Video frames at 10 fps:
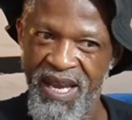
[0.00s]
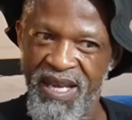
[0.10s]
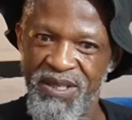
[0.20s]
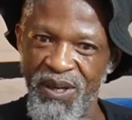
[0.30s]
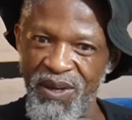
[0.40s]

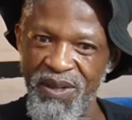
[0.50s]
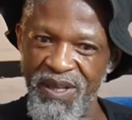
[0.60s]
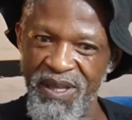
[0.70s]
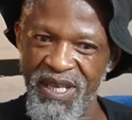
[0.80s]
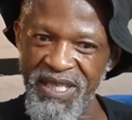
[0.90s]
So
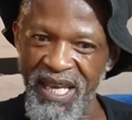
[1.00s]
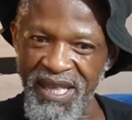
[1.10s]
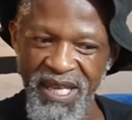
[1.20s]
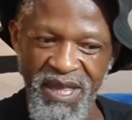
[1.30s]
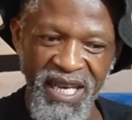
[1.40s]
these are
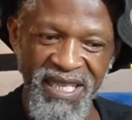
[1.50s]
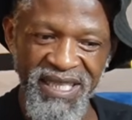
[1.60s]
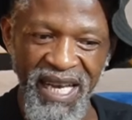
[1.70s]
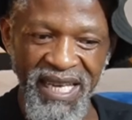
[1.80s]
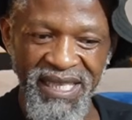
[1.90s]
the things
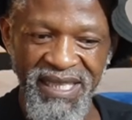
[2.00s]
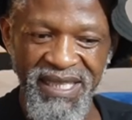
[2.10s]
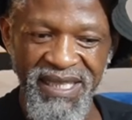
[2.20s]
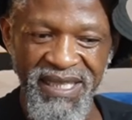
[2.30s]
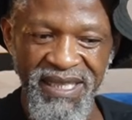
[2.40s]
that
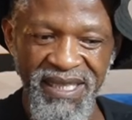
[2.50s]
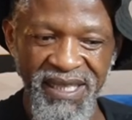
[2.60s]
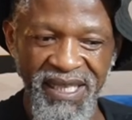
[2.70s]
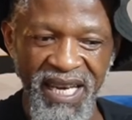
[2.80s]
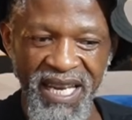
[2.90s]

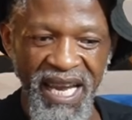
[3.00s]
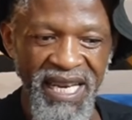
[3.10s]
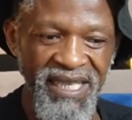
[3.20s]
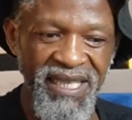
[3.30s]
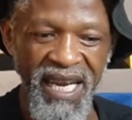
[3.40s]

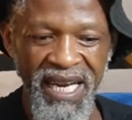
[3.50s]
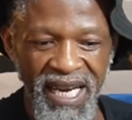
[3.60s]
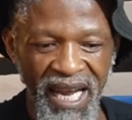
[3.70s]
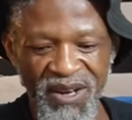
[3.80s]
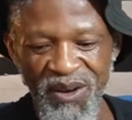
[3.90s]
create a
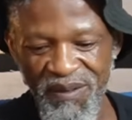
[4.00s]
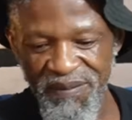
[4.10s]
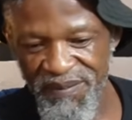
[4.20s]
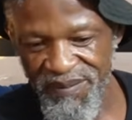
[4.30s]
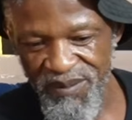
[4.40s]
kind of
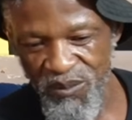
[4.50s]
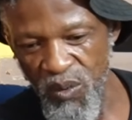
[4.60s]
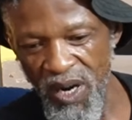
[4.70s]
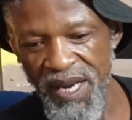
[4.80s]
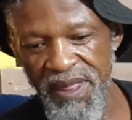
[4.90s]

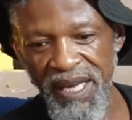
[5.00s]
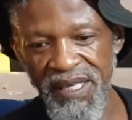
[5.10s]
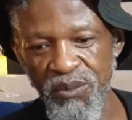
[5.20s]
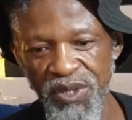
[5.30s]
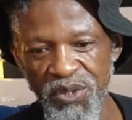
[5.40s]
world that
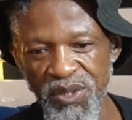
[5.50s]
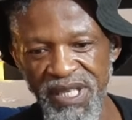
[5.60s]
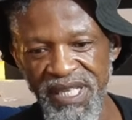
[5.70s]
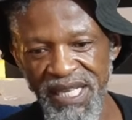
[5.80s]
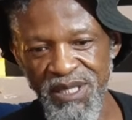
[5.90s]
we
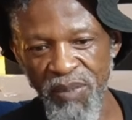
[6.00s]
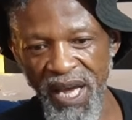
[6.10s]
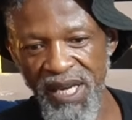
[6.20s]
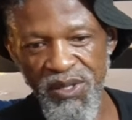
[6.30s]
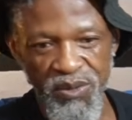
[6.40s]
shouldn't
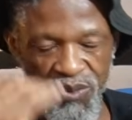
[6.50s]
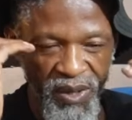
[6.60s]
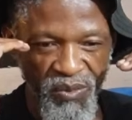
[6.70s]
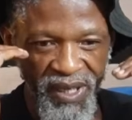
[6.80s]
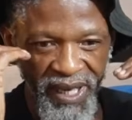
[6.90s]
aspire to
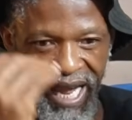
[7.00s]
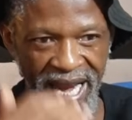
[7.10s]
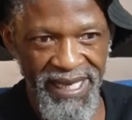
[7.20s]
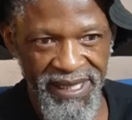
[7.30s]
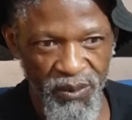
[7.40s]
when we
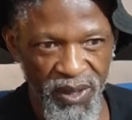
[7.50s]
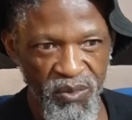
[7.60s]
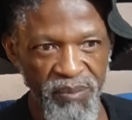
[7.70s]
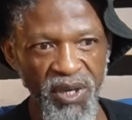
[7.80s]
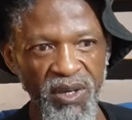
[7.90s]
write,
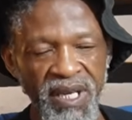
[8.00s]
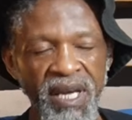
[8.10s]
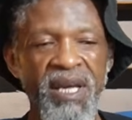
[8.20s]
because